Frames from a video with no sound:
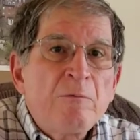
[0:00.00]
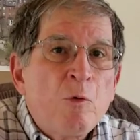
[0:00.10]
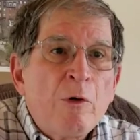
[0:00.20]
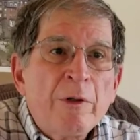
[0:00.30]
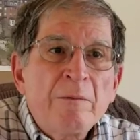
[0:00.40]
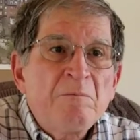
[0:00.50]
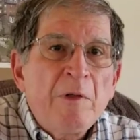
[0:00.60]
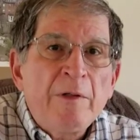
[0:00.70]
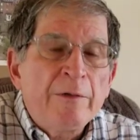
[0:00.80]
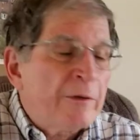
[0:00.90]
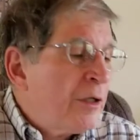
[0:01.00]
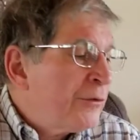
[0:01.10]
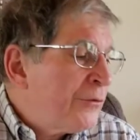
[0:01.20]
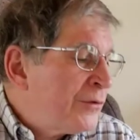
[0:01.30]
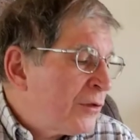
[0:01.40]
work in other
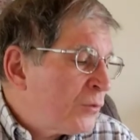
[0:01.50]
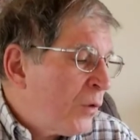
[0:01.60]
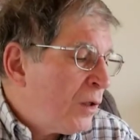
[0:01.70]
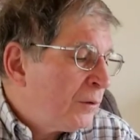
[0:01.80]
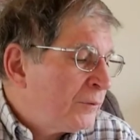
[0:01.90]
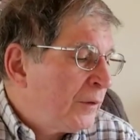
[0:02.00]
countries as well.